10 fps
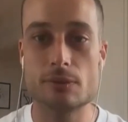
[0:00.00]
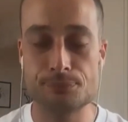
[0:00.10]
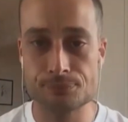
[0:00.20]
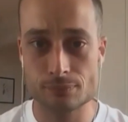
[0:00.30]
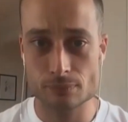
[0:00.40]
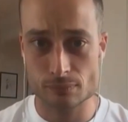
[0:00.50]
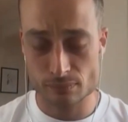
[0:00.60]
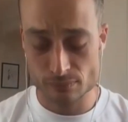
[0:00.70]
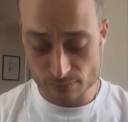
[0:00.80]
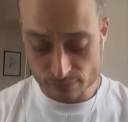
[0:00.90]
Very long.
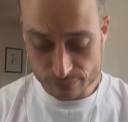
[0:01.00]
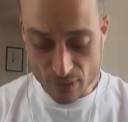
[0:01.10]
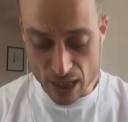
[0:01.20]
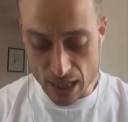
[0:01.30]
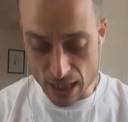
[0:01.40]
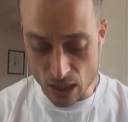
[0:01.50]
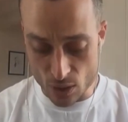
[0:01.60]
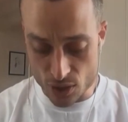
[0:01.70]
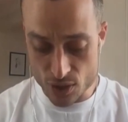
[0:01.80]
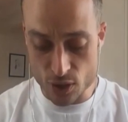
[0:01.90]

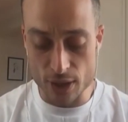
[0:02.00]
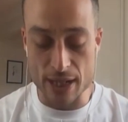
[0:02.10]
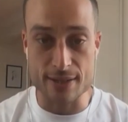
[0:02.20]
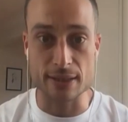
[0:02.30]
I just turned